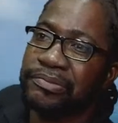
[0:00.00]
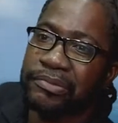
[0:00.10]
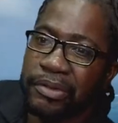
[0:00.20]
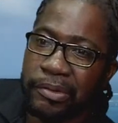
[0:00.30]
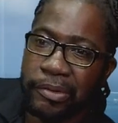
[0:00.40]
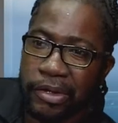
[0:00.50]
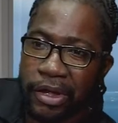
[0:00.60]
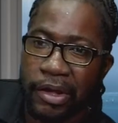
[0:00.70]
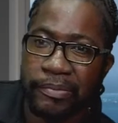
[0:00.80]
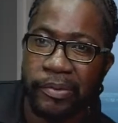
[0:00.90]

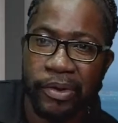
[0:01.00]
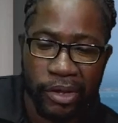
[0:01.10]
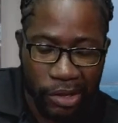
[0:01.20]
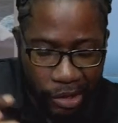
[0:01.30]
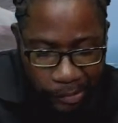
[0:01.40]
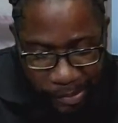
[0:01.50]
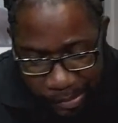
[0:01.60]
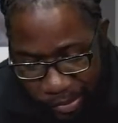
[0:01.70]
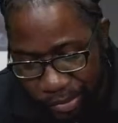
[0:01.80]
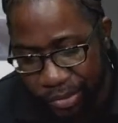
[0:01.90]
There were a lot of
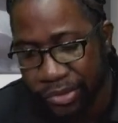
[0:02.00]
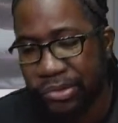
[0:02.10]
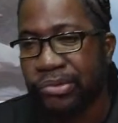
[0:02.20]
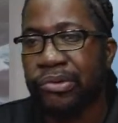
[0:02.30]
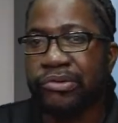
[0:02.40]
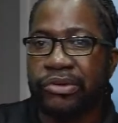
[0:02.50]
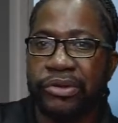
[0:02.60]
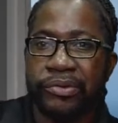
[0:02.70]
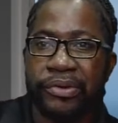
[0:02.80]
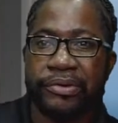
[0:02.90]
people who looked
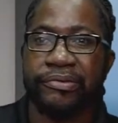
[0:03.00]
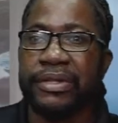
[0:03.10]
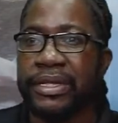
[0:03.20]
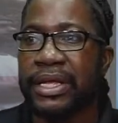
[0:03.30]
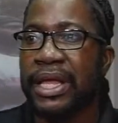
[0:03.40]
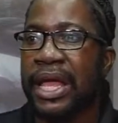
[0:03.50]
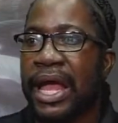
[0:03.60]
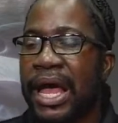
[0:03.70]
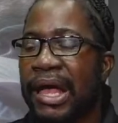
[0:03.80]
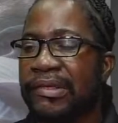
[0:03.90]
curiously
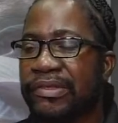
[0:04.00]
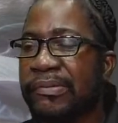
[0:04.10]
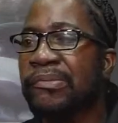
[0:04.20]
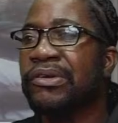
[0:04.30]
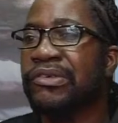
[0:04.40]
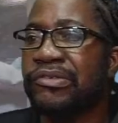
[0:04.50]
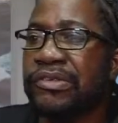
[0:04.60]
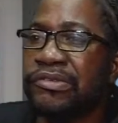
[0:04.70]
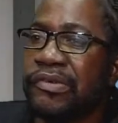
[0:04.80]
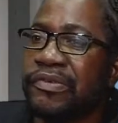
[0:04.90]
as emergency
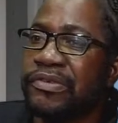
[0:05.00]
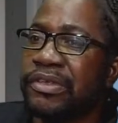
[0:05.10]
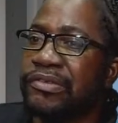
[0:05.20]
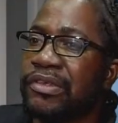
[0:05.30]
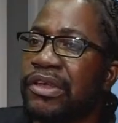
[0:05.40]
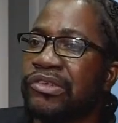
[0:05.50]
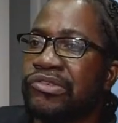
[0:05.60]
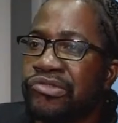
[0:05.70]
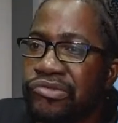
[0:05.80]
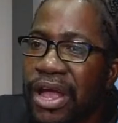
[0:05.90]
services
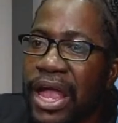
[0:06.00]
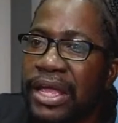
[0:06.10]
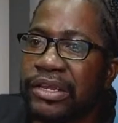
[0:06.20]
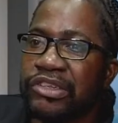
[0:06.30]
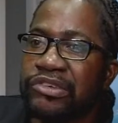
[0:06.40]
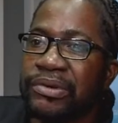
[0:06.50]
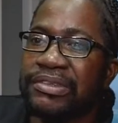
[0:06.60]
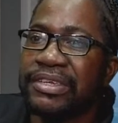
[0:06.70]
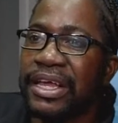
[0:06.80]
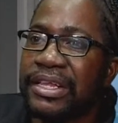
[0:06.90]
tried to
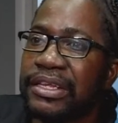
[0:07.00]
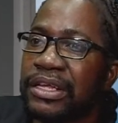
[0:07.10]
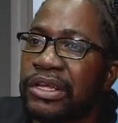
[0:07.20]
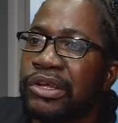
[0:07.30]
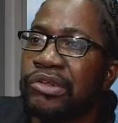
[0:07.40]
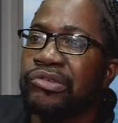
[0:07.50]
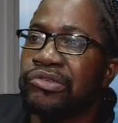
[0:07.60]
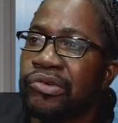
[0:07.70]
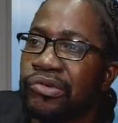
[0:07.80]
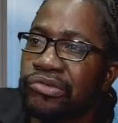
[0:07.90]
attend to
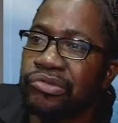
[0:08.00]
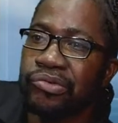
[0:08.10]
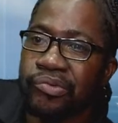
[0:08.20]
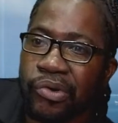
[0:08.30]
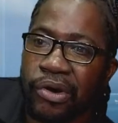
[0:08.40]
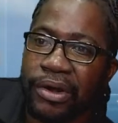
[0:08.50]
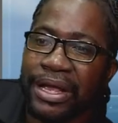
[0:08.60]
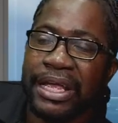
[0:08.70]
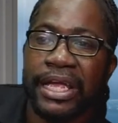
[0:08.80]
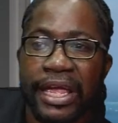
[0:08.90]
those who were
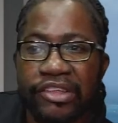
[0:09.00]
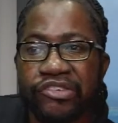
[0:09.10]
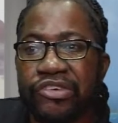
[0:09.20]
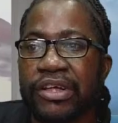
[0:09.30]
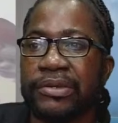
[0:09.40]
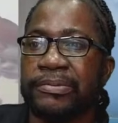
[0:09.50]
injured.